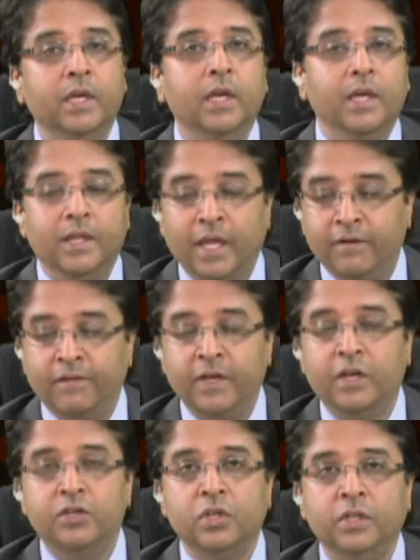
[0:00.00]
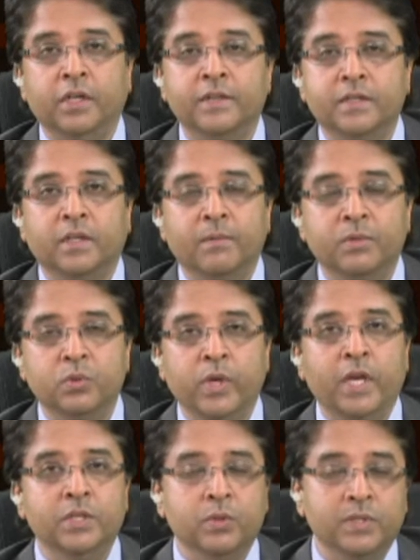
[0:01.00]
That financial year doesn't come to an
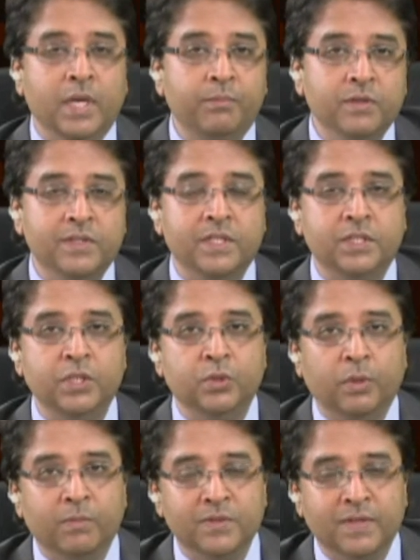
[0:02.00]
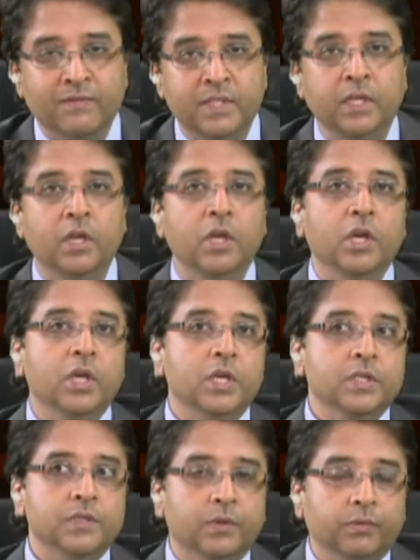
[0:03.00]
end, so it's April 16 to April 17.
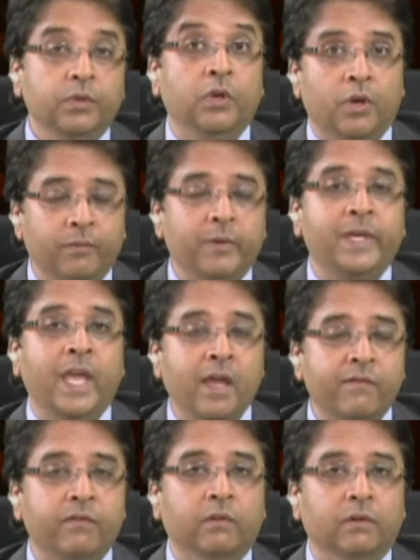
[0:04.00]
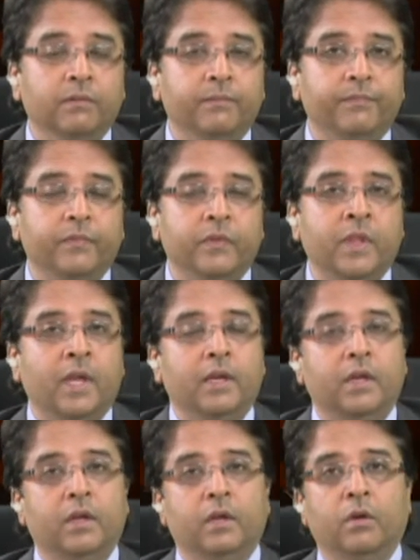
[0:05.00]
So you've got to be careful that
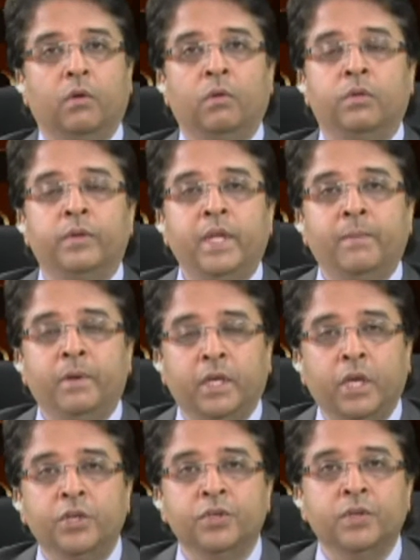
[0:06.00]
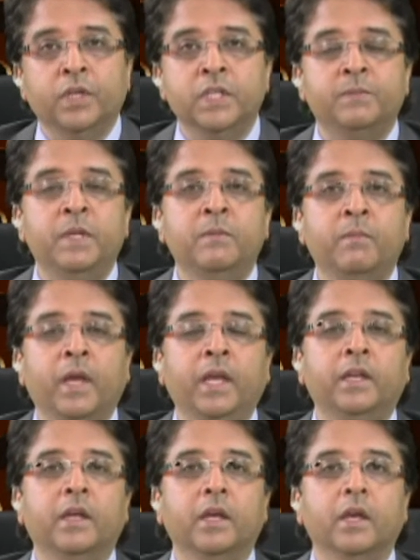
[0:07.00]
although the application is being
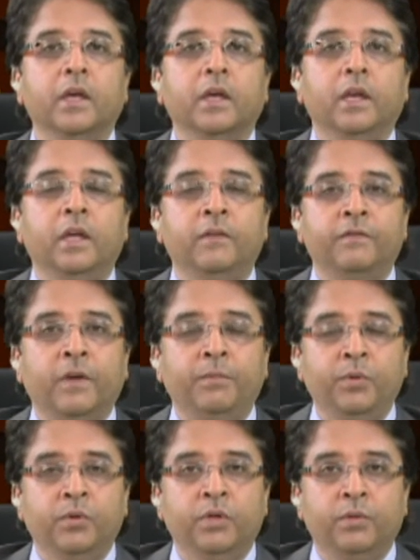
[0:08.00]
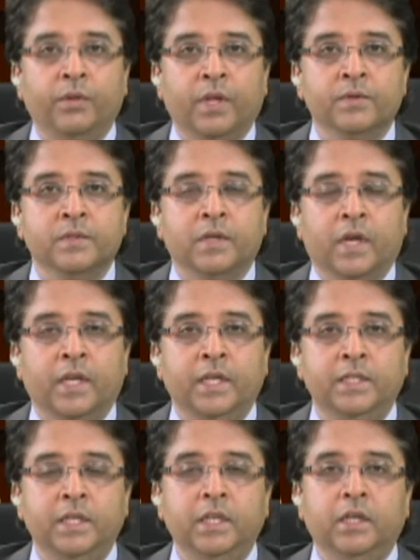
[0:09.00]
made in February
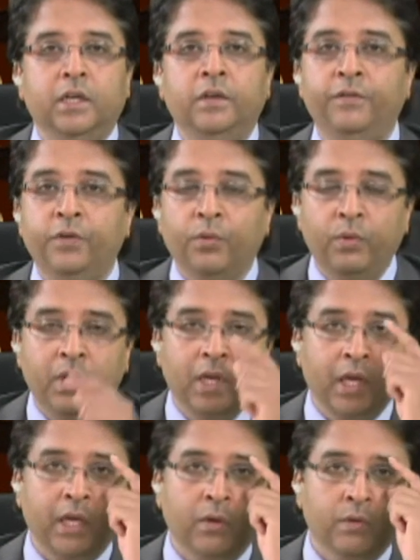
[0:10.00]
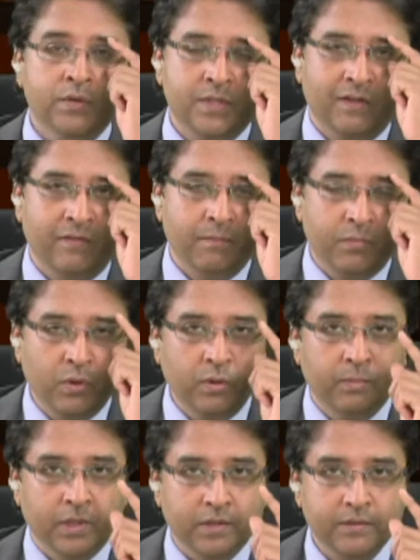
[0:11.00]
2018, if you're relying on
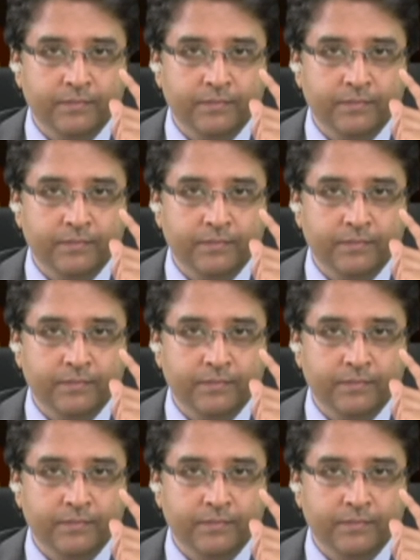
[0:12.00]
self-employment,